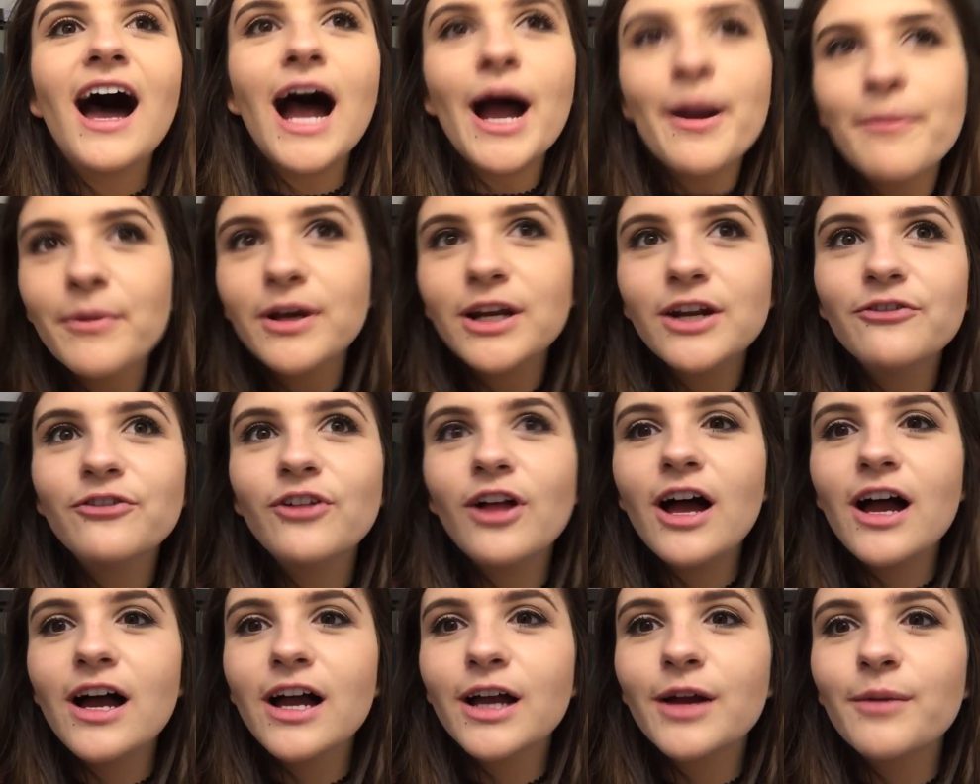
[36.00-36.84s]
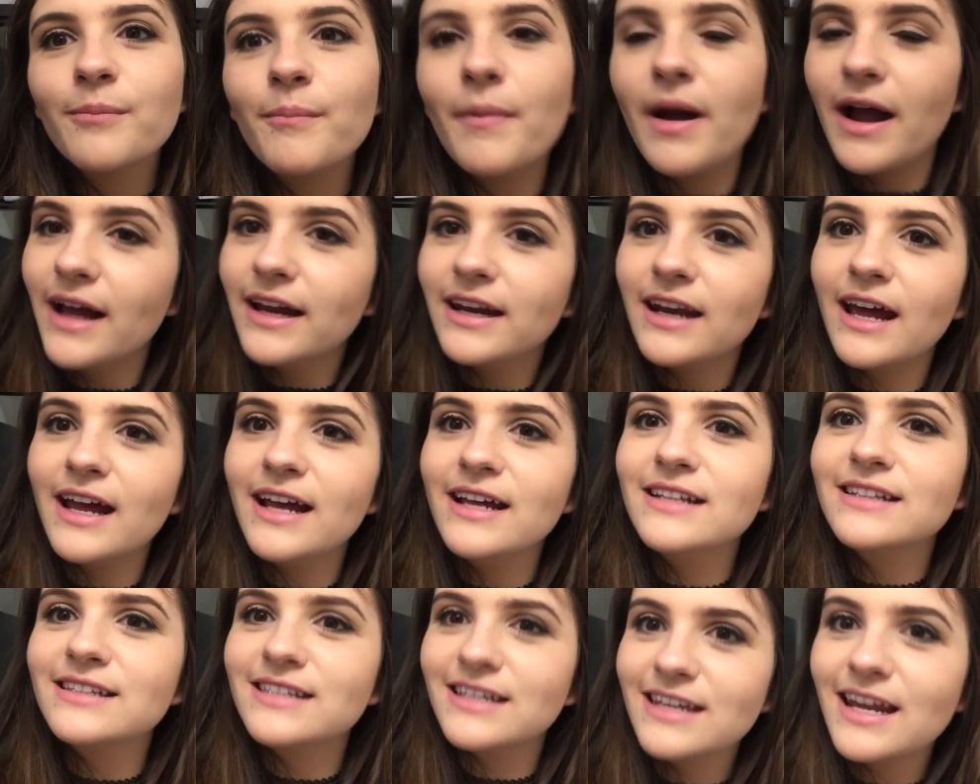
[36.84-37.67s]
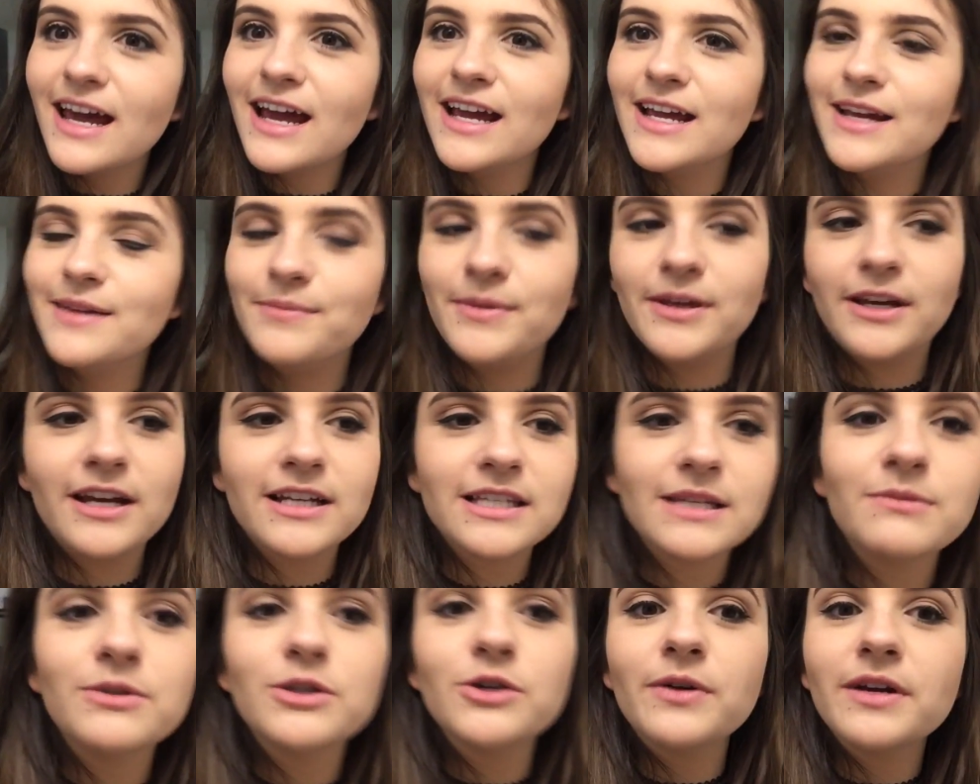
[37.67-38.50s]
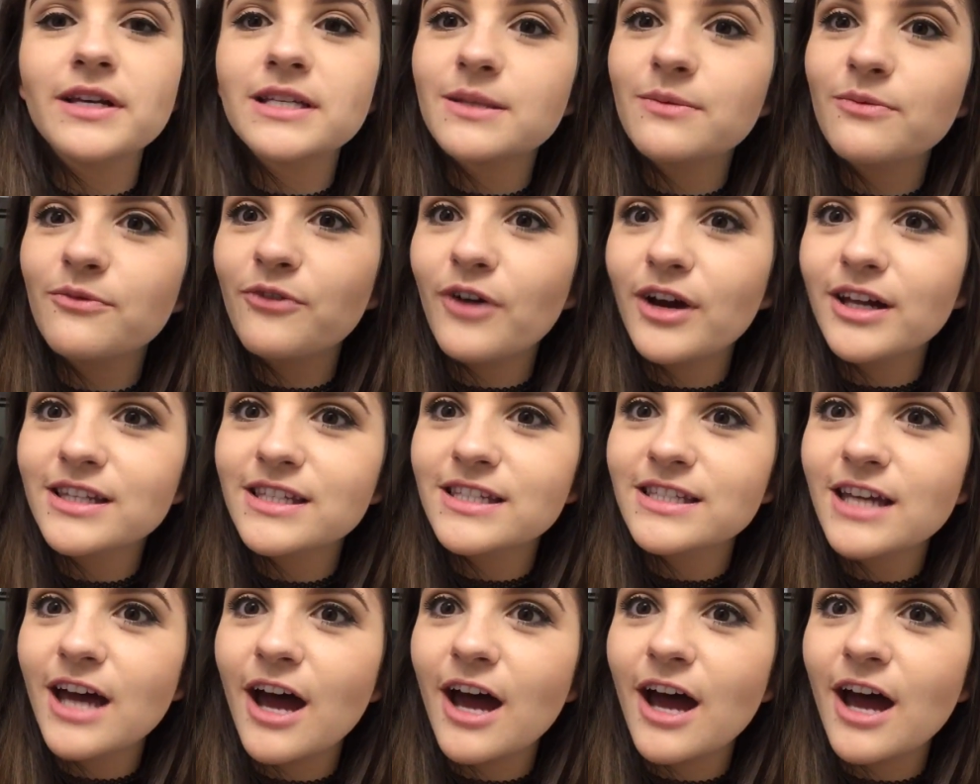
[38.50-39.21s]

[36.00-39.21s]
I'm gonna vlog my night tonight because I'm doing some fun